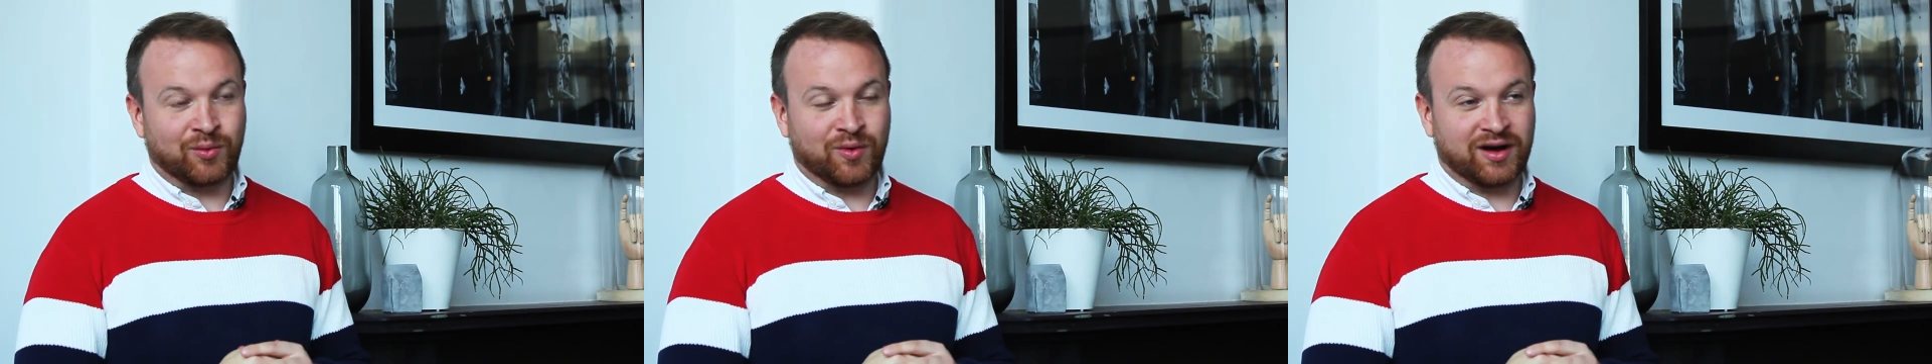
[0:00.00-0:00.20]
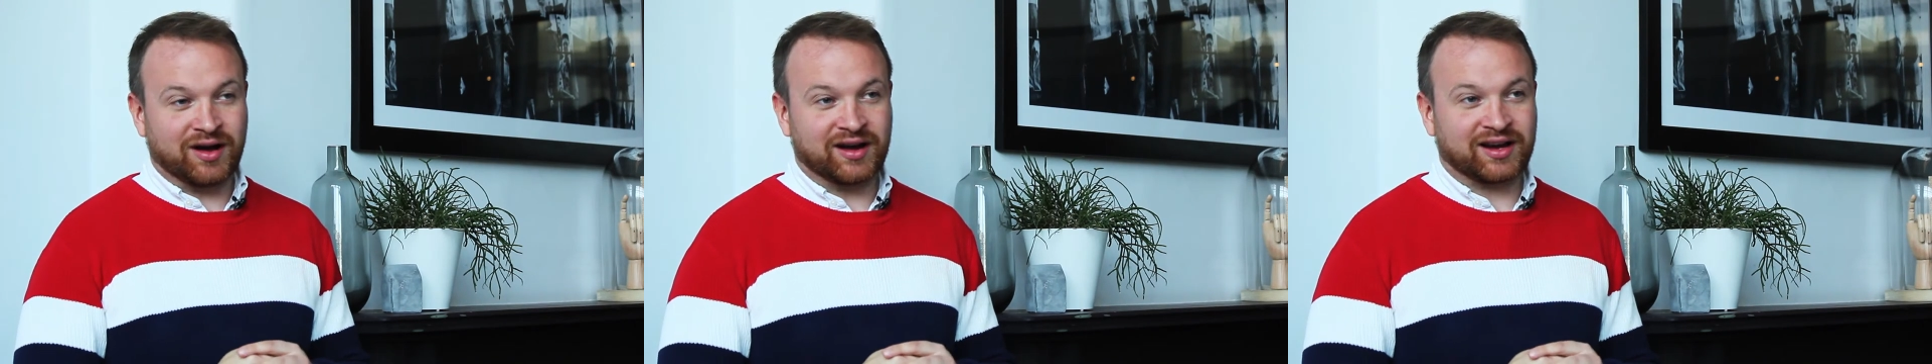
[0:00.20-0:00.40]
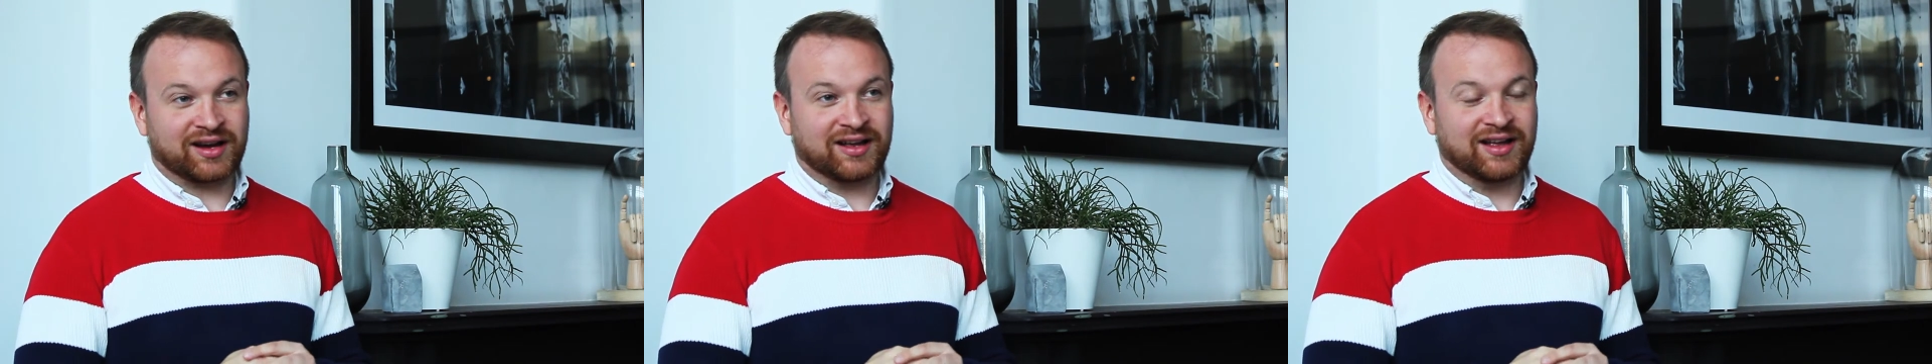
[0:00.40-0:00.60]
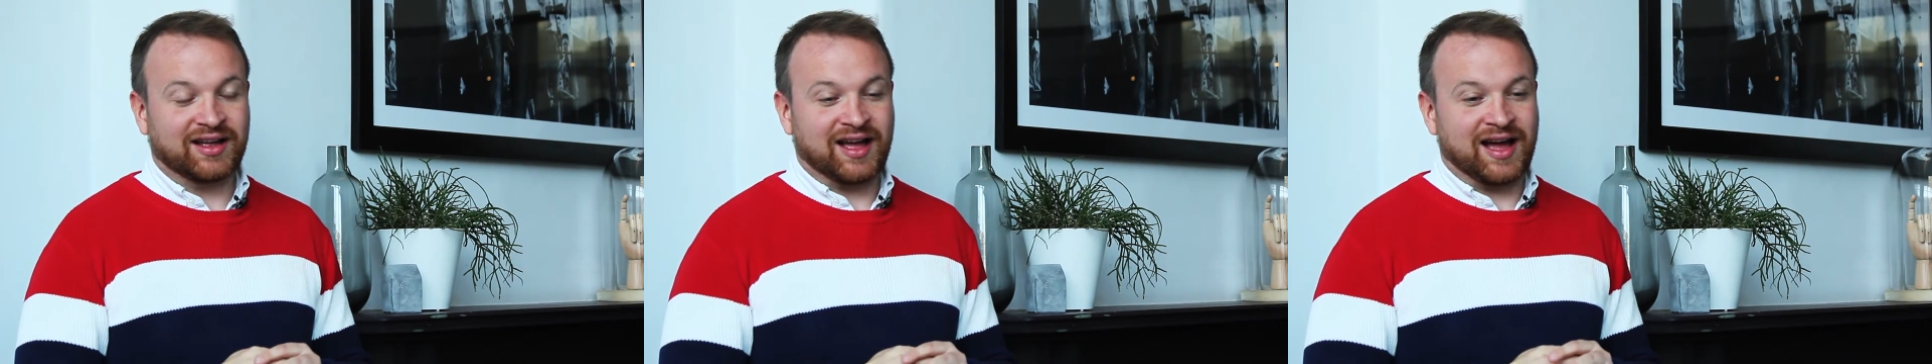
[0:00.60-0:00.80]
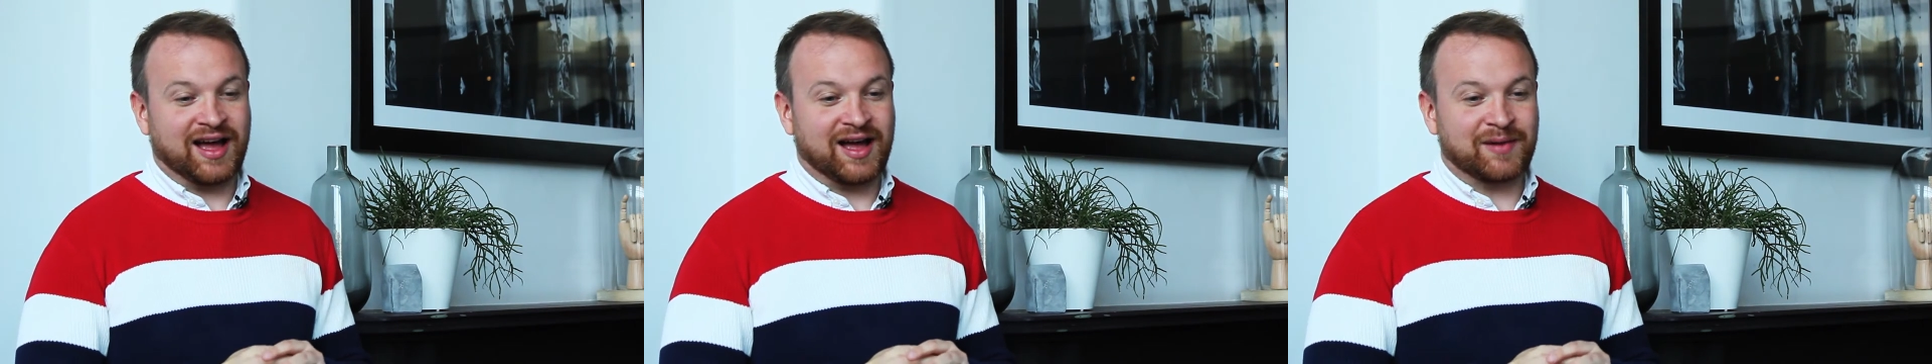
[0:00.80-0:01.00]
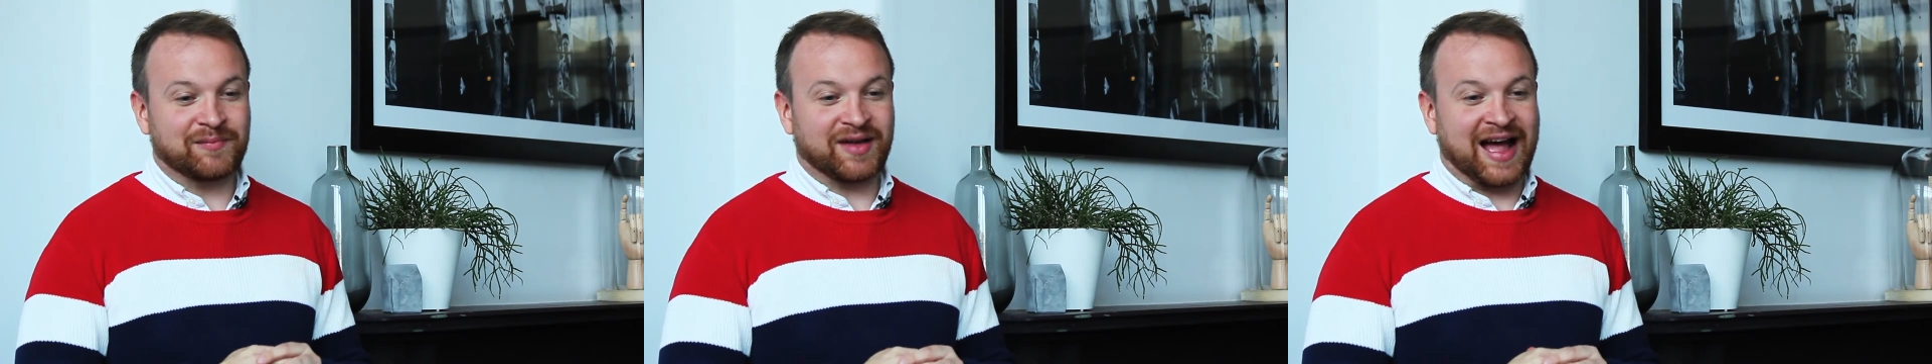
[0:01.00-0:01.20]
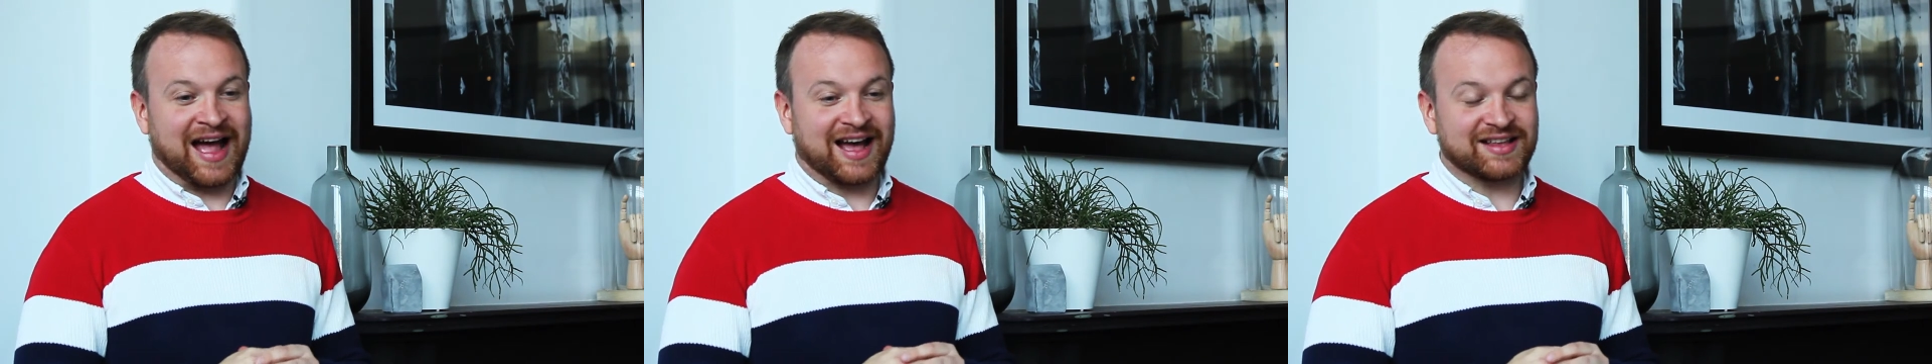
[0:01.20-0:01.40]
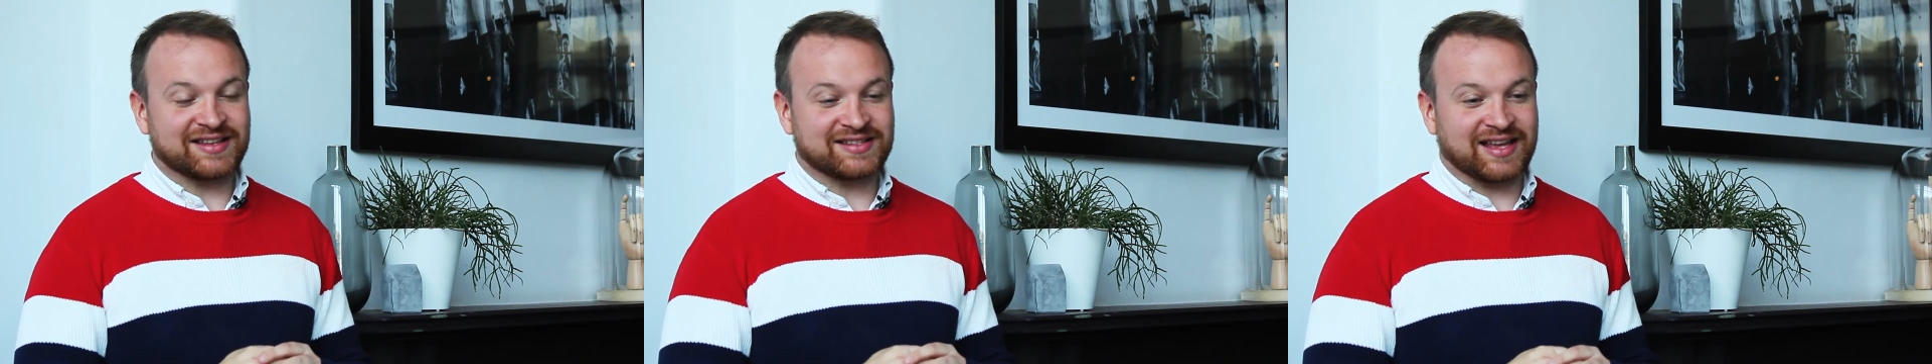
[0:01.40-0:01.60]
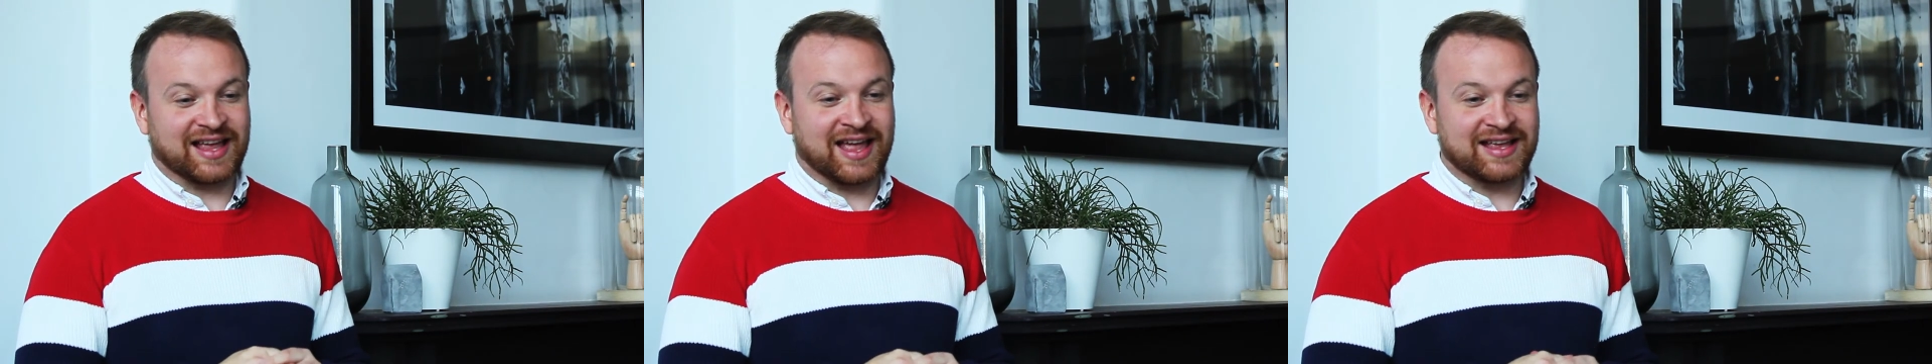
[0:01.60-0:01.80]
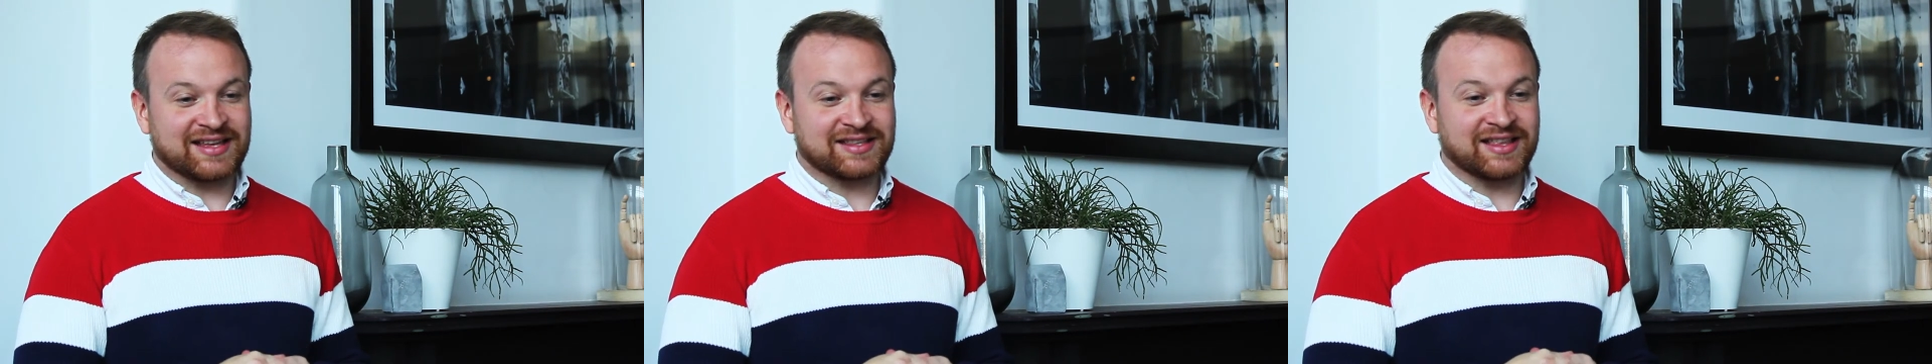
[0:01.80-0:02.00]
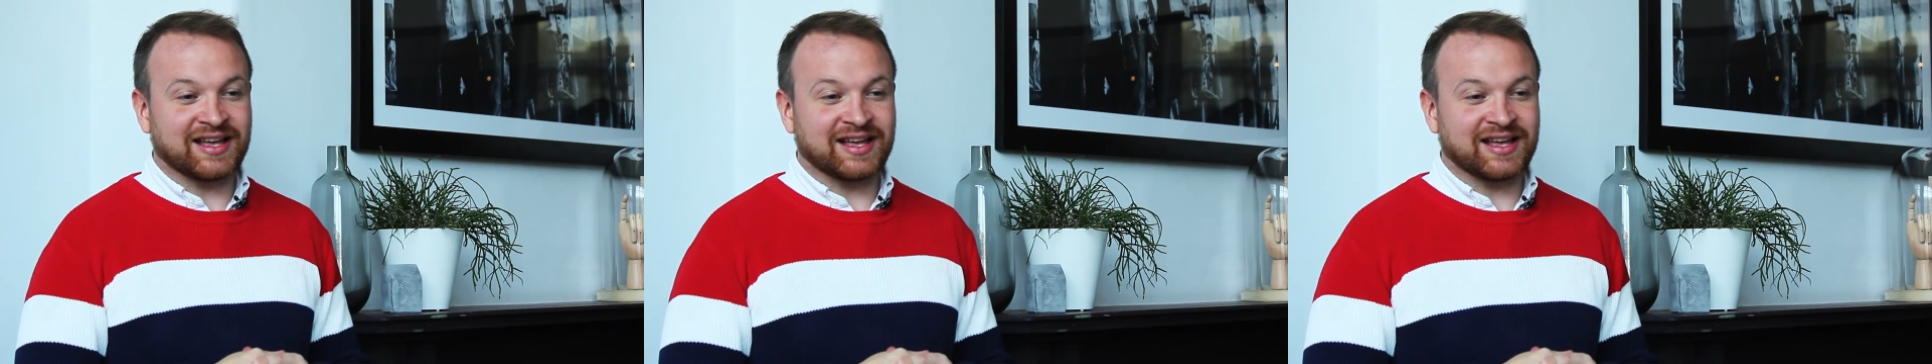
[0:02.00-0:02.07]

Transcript: work um, has, a,